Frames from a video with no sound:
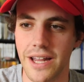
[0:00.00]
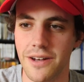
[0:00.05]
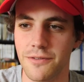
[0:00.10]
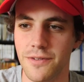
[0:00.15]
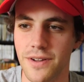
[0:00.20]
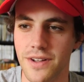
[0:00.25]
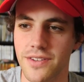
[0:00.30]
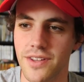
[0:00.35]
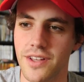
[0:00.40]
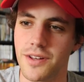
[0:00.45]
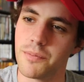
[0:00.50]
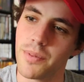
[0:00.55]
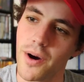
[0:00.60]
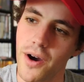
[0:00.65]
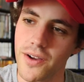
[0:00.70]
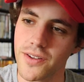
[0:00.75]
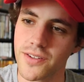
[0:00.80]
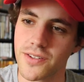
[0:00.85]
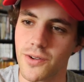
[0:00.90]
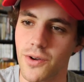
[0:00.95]
and fix it in
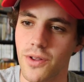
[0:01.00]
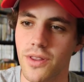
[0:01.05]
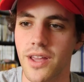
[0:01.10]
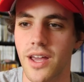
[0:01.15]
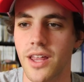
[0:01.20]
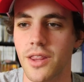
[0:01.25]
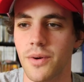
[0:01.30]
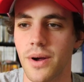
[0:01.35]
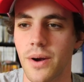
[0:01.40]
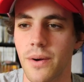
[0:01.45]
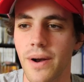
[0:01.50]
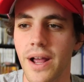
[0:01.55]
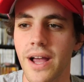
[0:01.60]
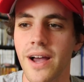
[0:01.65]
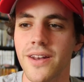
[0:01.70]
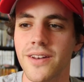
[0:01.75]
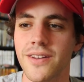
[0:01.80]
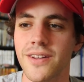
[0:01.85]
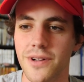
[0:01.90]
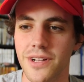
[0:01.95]
post, or the other way
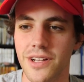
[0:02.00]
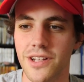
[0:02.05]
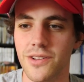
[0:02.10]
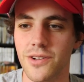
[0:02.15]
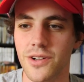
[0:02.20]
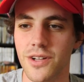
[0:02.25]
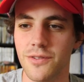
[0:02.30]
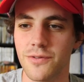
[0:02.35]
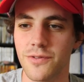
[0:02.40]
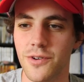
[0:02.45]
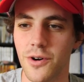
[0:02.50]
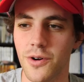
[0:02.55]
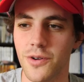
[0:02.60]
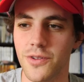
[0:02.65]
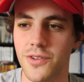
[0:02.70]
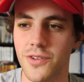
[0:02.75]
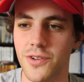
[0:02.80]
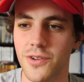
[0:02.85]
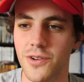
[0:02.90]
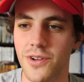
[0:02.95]
around? Really looking
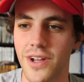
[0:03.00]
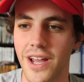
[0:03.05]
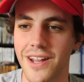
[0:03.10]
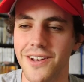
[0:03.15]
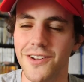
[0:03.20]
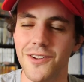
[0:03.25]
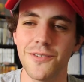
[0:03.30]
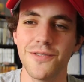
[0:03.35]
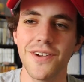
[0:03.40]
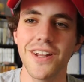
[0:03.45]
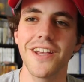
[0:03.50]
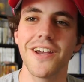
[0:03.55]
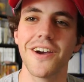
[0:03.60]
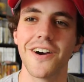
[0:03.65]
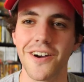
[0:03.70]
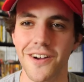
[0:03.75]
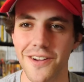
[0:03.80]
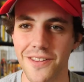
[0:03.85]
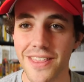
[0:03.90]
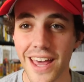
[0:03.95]
forward to a new
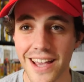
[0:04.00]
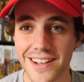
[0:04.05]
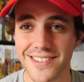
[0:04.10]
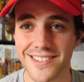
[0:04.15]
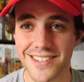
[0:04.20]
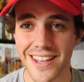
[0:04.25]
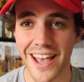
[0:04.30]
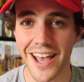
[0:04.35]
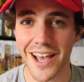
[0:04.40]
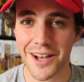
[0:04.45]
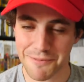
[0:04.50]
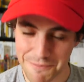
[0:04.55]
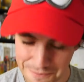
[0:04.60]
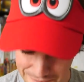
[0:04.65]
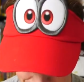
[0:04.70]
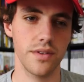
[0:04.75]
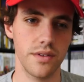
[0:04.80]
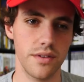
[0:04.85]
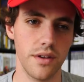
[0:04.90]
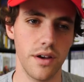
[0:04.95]
video. Thanks,
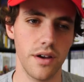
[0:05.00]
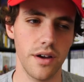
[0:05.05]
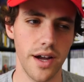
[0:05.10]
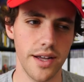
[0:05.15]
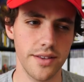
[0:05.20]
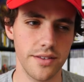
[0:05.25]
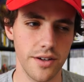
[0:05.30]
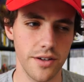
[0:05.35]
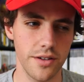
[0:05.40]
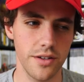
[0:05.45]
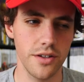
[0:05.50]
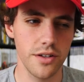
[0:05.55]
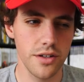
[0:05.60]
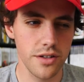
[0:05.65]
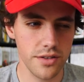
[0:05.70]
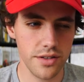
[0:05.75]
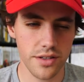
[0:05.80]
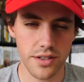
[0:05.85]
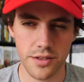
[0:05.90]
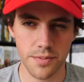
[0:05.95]
Sam! So I don't
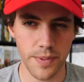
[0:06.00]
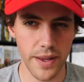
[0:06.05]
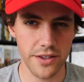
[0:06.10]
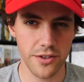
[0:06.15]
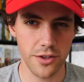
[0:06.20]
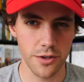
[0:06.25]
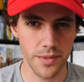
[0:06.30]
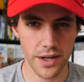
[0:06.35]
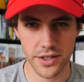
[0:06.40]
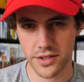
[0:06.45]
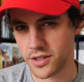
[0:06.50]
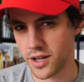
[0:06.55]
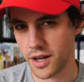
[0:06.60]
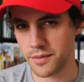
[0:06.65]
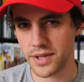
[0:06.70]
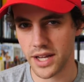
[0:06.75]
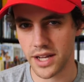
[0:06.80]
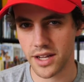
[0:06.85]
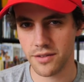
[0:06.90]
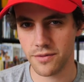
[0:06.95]
usually spend too much time
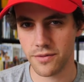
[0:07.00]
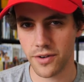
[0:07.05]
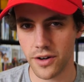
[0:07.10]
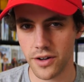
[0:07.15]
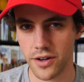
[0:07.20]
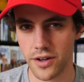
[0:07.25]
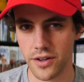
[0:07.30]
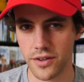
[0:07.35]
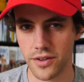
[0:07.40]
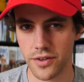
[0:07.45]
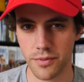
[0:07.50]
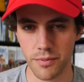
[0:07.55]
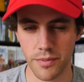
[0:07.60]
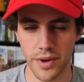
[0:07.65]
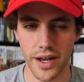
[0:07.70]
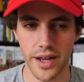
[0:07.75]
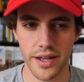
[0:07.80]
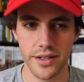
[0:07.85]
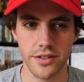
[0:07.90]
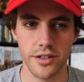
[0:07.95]
taking photos.
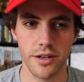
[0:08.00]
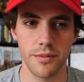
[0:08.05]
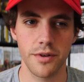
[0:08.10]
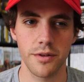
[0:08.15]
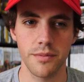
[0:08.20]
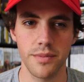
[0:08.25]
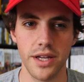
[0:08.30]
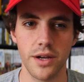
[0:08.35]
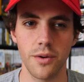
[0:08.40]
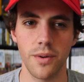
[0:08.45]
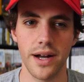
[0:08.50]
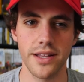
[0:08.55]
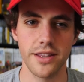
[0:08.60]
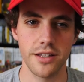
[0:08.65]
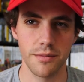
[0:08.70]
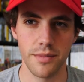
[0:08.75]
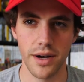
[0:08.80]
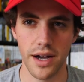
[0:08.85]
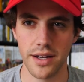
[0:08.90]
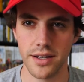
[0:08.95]
My job can be quite
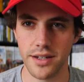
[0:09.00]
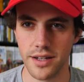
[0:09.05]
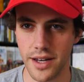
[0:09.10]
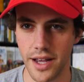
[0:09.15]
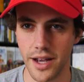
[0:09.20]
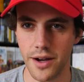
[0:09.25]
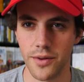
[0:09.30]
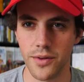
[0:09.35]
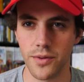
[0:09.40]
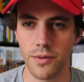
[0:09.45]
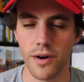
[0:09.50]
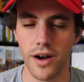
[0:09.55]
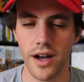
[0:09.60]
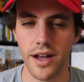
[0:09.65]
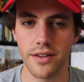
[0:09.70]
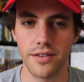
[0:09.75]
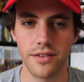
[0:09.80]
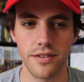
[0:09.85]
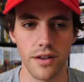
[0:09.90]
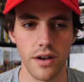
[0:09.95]
demanding hours
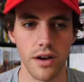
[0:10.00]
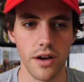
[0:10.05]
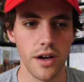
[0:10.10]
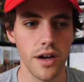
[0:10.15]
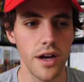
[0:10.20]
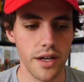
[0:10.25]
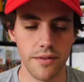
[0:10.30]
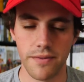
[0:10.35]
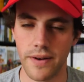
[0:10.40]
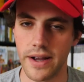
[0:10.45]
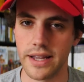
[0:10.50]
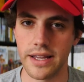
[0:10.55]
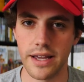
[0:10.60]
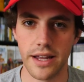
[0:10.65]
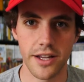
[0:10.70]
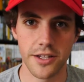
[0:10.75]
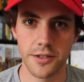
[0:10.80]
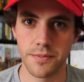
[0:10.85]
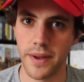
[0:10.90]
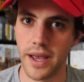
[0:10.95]
wise, so if I
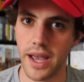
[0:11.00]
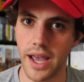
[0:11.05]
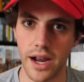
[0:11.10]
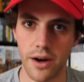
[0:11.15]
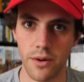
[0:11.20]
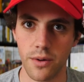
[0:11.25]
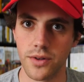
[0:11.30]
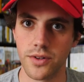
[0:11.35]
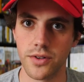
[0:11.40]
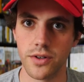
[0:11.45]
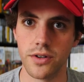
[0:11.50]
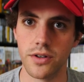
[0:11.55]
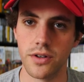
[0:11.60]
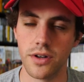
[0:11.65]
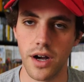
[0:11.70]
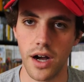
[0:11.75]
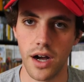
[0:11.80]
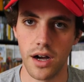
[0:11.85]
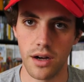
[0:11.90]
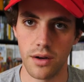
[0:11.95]
get a spare hour or
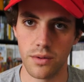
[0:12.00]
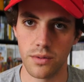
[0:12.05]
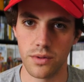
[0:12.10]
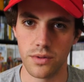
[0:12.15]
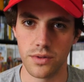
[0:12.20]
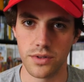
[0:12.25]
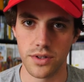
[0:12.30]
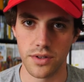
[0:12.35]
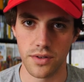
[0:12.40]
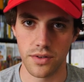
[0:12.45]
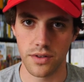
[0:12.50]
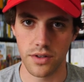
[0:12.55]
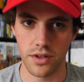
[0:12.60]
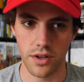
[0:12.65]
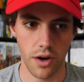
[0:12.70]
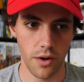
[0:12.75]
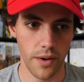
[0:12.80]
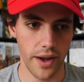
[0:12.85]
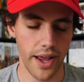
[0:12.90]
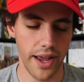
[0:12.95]
two, I will just
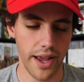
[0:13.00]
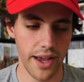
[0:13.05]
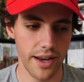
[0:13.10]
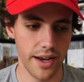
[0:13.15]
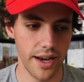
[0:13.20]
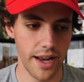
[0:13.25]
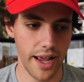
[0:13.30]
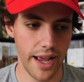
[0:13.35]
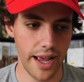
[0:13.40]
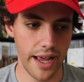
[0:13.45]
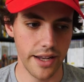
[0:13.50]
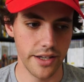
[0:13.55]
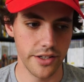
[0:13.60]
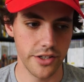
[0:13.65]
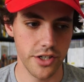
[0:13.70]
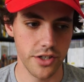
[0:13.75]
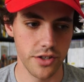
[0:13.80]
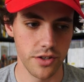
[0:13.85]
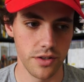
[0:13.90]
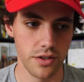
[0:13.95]
go ahead and
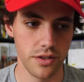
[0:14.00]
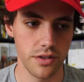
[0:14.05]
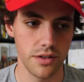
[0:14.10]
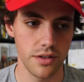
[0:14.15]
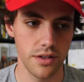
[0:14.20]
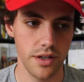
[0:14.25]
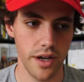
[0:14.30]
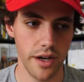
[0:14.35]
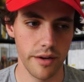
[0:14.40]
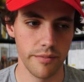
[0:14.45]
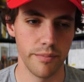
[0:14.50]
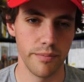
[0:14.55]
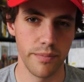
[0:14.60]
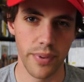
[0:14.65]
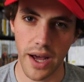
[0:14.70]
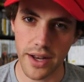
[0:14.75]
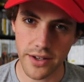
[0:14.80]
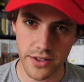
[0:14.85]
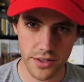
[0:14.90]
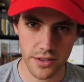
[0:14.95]
shoot a
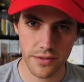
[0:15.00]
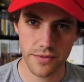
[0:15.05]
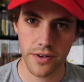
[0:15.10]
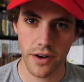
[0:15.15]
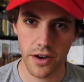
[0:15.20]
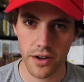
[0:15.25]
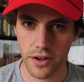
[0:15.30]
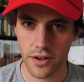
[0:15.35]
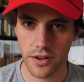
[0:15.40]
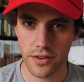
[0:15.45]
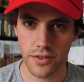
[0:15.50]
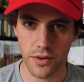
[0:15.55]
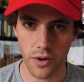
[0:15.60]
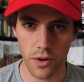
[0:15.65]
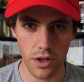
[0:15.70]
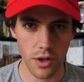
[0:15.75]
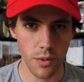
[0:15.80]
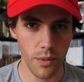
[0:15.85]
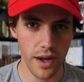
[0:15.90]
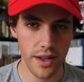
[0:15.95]
bunch of photos
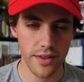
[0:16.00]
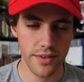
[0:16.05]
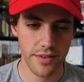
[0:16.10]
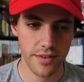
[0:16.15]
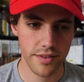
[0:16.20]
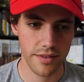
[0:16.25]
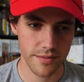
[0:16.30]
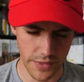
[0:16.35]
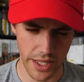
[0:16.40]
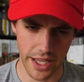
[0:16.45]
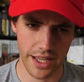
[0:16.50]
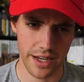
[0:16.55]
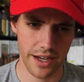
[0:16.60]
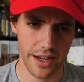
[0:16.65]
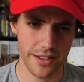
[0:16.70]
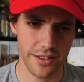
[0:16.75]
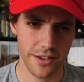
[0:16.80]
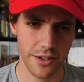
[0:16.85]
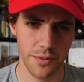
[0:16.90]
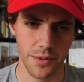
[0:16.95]
all at once, and
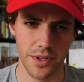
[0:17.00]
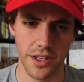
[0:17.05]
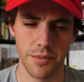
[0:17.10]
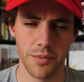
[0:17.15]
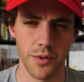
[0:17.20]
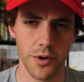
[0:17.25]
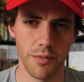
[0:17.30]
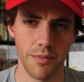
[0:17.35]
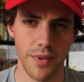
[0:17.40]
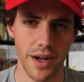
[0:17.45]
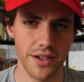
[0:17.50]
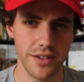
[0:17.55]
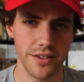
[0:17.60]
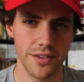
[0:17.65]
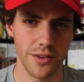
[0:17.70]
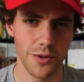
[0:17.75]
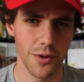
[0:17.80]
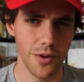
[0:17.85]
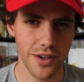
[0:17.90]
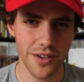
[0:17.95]
I don't really put much
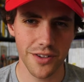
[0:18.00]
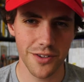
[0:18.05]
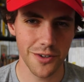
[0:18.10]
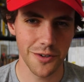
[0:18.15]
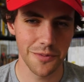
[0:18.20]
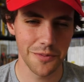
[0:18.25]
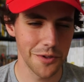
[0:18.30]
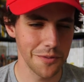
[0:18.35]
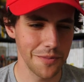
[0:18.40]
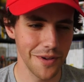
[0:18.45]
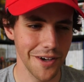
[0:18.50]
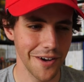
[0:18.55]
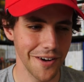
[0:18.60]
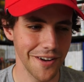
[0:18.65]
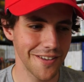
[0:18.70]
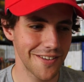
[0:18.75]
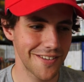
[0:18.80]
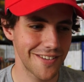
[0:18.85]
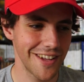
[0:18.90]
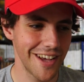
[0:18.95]
thought into them, to be
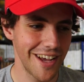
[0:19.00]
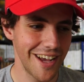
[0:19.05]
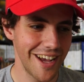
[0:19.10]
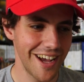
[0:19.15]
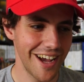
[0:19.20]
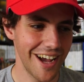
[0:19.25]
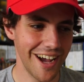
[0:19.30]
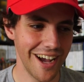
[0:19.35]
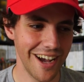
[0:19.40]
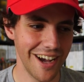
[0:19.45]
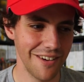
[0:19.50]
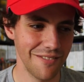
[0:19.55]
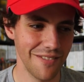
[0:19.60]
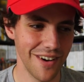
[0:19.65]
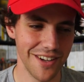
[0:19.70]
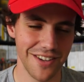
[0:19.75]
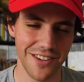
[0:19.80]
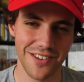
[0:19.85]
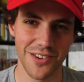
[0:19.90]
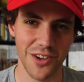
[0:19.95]
honest.
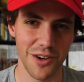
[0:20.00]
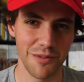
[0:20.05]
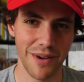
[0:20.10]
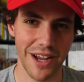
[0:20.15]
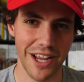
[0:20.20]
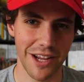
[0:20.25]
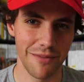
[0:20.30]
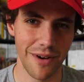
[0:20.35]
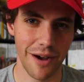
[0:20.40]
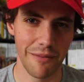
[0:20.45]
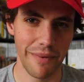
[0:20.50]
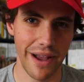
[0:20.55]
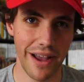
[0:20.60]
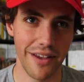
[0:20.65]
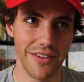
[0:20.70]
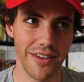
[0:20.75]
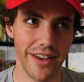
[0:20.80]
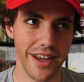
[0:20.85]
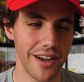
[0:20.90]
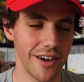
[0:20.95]
I just sort of make them up
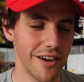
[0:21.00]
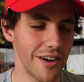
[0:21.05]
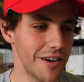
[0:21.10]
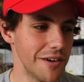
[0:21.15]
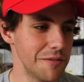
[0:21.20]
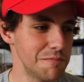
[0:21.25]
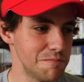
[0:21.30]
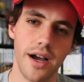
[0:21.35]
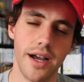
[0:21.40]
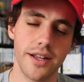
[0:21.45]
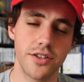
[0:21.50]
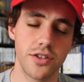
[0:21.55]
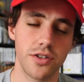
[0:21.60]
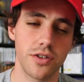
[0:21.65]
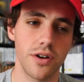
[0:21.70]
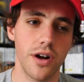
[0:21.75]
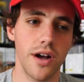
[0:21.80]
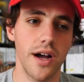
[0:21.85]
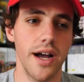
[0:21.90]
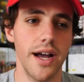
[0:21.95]
as I go. I
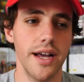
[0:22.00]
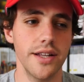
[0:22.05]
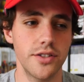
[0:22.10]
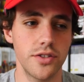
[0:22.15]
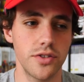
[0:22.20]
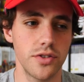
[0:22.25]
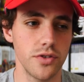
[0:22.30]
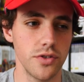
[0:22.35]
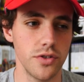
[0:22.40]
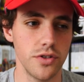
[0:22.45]
try to,